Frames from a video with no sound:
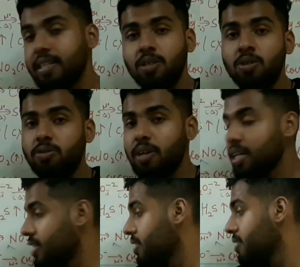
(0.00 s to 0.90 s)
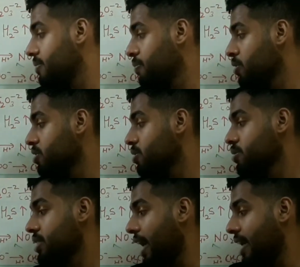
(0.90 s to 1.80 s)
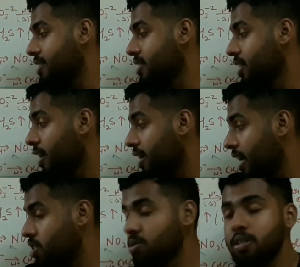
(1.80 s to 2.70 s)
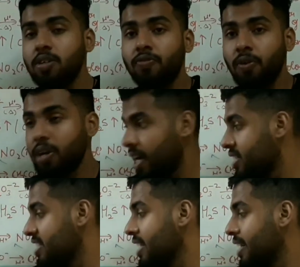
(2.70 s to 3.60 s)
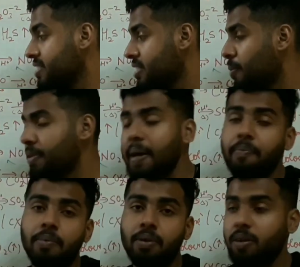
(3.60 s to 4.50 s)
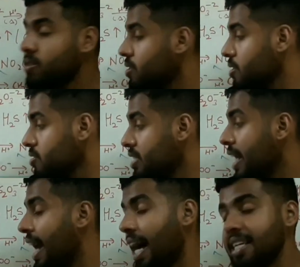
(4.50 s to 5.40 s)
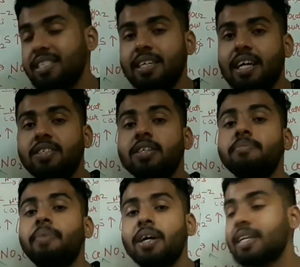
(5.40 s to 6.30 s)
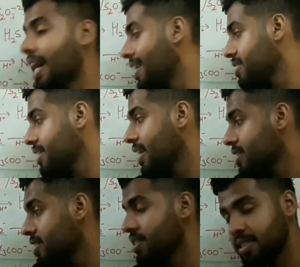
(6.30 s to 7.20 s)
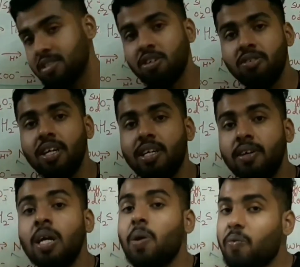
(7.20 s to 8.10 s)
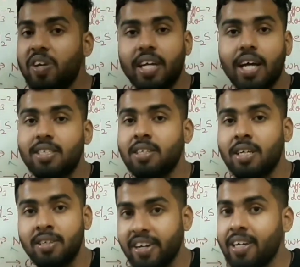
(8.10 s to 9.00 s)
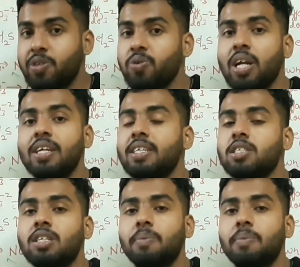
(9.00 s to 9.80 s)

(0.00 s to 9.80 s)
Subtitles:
usually the most used acids are H2SO4, HCl, and sometimes people also use acetic acid. But acetic acid is generally a weak acid, and it really doesn't